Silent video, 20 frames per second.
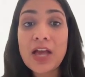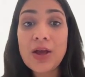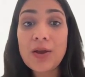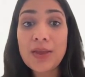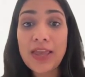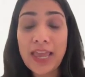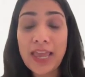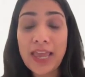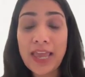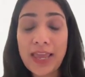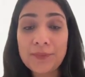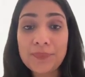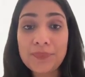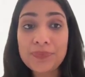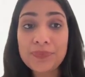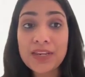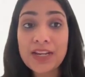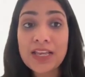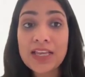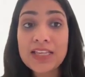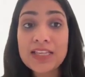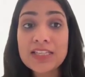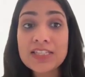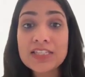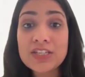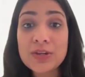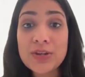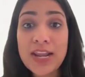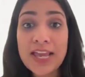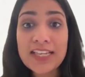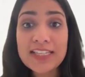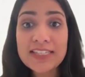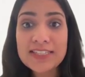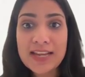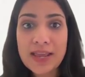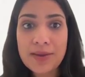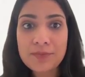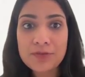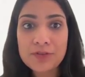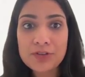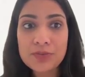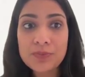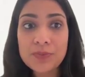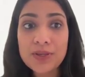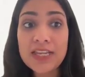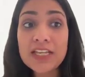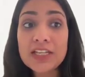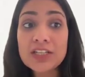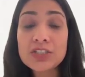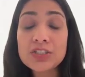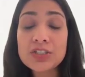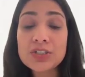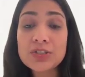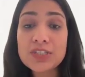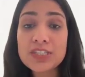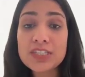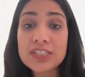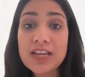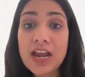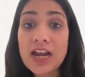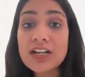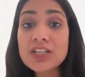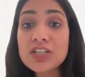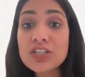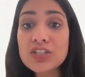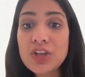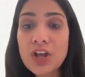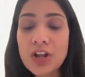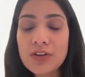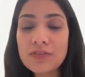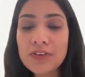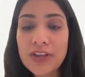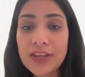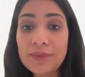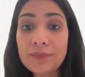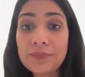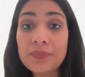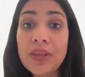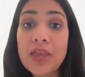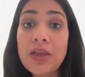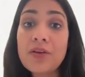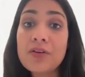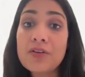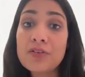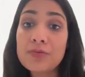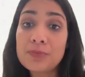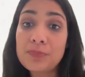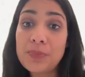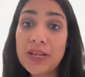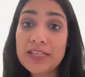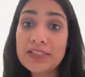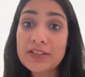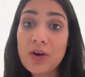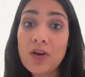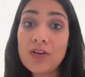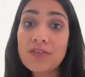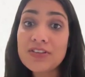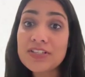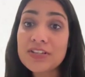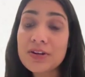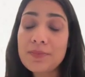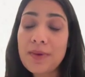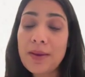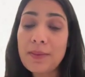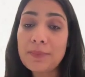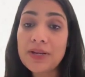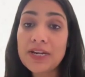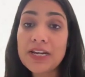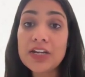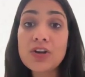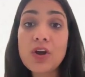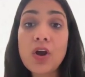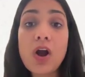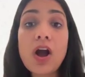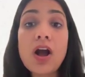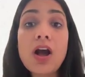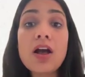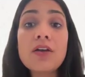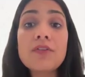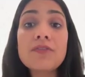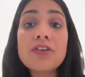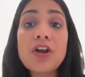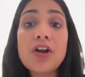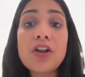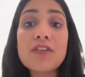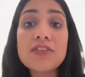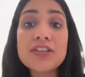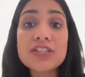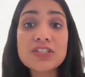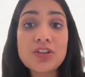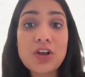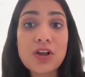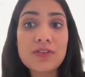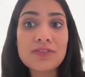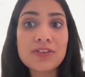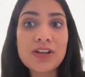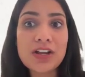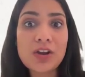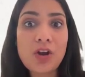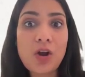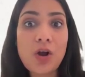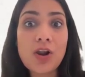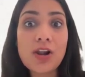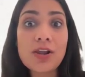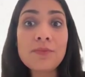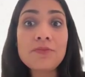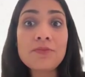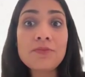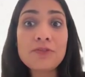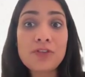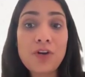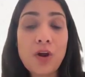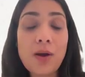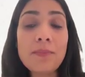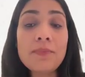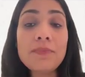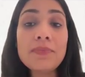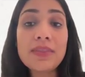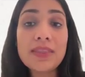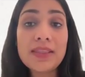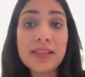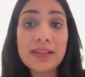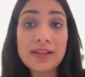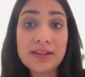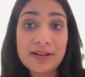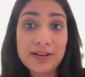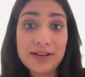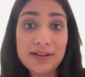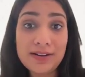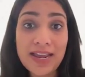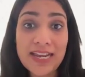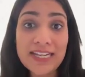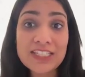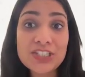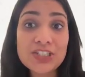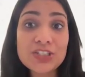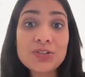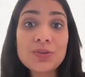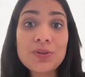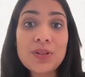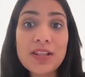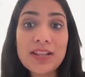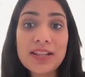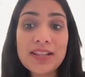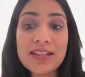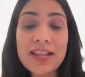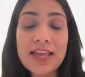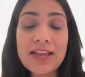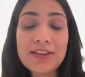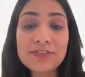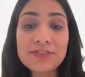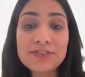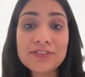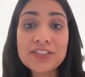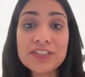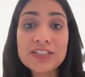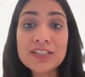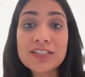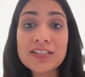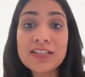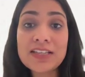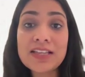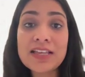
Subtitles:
Okay. So next step would be to start solving. Please always remember we always solve the column from right to left.